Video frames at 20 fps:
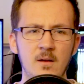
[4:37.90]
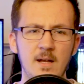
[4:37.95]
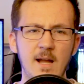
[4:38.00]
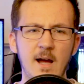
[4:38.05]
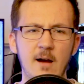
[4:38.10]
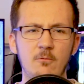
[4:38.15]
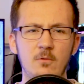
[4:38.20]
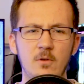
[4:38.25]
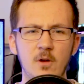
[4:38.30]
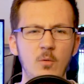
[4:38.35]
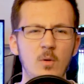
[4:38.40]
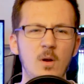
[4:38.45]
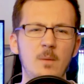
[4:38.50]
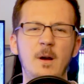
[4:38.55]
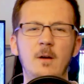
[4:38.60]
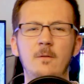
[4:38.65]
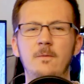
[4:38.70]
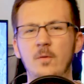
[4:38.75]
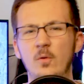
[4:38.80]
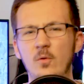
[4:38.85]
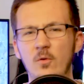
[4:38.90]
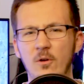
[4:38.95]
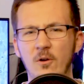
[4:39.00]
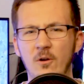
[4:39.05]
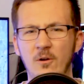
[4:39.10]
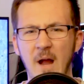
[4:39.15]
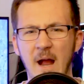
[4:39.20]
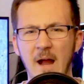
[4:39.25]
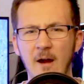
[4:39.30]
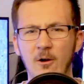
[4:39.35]
Now, knowing about
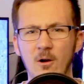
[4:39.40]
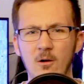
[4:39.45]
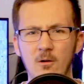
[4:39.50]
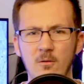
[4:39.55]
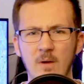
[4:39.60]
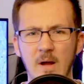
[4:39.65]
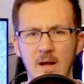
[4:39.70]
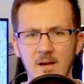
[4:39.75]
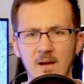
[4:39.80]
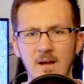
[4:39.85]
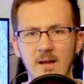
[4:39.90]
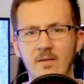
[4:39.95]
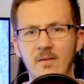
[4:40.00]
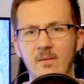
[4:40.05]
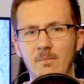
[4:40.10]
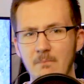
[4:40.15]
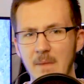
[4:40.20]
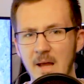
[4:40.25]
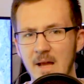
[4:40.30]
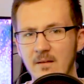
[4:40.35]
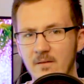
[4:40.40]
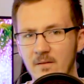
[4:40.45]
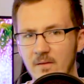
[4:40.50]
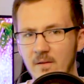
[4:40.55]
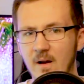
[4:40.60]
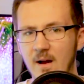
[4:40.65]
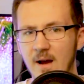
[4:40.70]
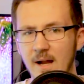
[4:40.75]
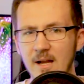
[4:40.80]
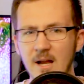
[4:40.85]
Frutiger Aero and its main
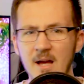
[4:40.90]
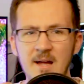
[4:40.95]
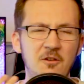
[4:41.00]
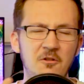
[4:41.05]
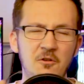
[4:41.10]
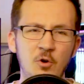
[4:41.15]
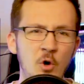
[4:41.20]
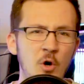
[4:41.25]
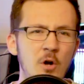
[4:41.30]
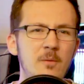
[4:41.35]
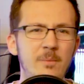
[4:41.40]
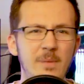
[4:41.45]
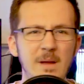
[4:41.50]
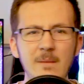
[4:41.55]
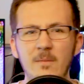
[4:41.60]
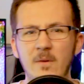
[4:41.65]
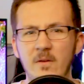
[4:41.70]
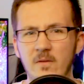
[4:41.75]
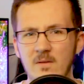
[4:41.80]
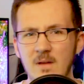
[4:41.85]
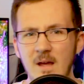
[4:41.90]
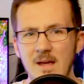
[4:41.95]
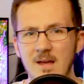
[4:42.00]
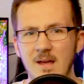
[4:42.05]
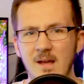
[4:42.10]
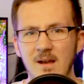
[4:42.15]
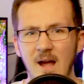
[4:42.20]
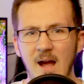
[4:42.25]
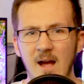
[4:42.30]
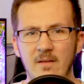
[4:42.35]
design could be
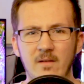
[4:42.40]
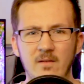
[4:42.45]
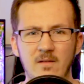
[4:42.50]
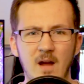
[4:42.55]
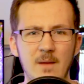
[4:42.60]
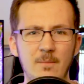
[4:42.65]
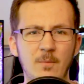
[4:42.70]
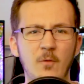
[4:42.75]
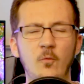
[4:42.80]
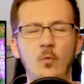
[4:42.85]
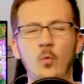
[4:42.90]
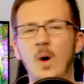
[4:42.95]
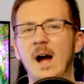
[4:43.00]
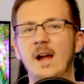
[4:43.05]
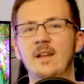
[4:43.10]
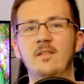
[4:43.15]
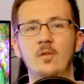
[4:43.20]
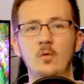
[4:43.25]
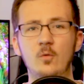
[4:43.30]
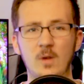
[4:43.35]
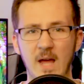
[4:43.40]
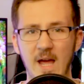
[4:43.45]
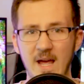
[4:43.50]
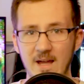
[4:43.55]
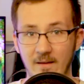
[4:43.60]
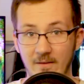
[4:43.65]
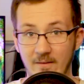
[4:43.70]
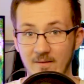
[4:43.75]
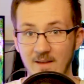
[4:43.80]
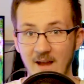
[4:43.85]
mistaken as a type of
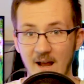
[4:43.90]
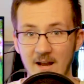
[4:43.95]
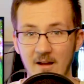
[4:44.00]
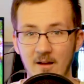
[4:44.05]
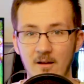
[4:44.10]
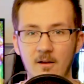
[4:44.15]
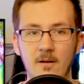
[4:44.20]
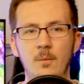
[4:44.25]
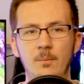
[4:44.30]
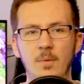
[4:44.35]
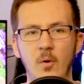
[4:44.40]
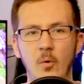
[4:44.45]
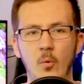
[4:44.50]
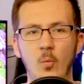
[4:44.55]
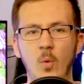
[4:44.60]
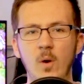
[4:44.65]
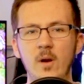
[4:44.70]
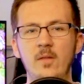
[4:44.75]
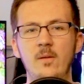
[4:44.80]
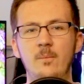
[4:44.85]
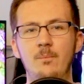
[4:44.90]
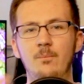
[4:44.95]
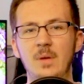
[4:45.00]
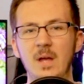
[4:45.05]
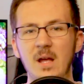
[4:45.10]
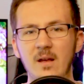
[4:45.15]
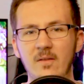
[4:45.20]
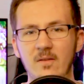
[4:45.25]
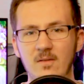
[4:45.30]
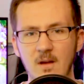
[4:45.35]
Y2K aesthetic, but one of the
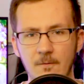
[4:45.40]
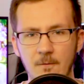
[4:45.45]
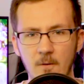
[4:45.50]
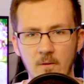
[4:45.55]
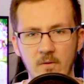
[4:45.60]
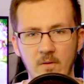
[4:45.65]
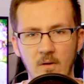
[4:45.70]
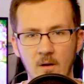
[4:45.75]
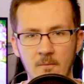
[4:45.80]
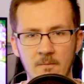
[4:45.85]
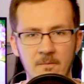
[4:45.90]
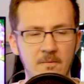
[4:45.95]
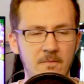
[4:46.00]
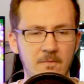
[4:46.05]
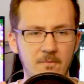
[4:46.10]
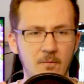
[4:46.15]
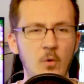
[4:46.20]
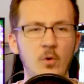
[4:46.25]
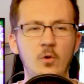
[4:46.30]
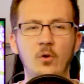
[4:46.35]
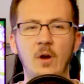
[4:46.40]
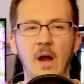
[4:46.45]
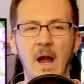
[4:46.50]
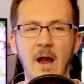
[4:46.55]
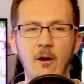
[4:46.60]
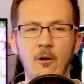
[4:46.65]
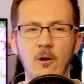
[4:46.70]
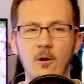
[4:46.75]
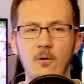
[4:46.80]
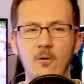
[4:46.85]
biggest differences of Frutiger
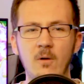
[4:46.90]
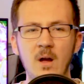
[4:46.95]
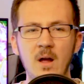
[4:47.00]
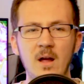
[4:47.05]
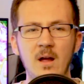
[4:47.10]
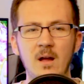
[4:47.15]
Aero